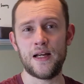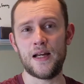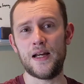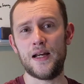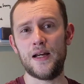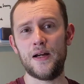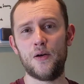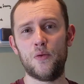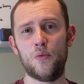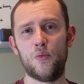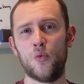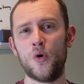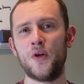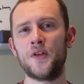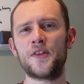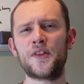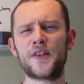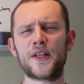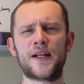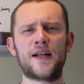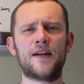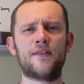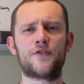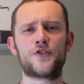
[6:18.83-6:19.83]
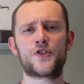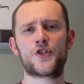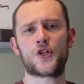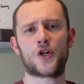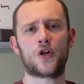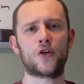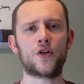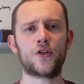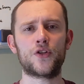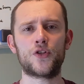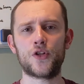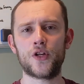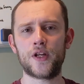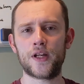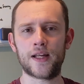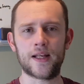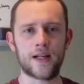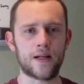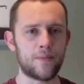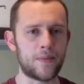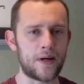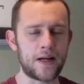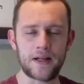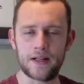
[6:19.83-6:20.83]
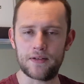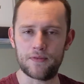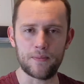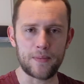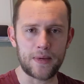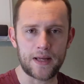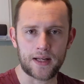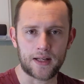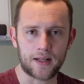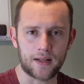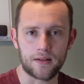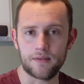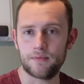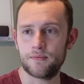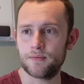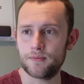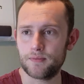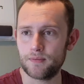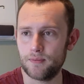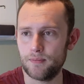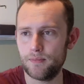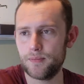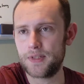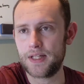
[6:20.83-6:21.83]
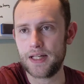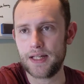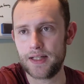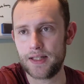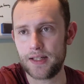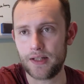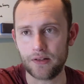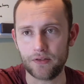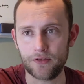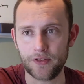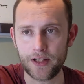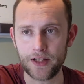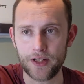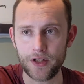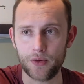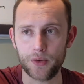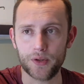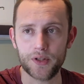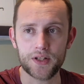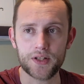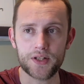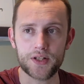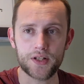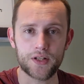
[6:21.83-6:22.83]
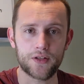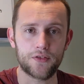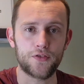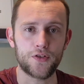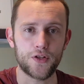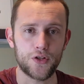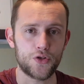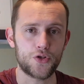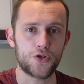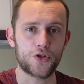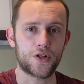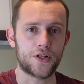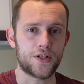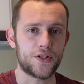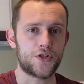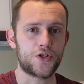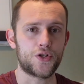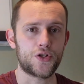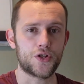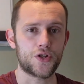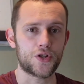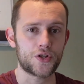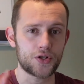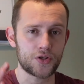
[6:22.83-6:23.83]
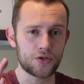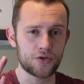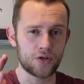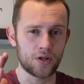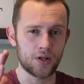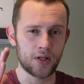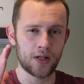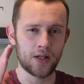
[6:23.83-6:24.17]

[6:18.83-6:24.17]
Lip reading: One thing I've started doing, and I might even make a detailed video on this in the future, is just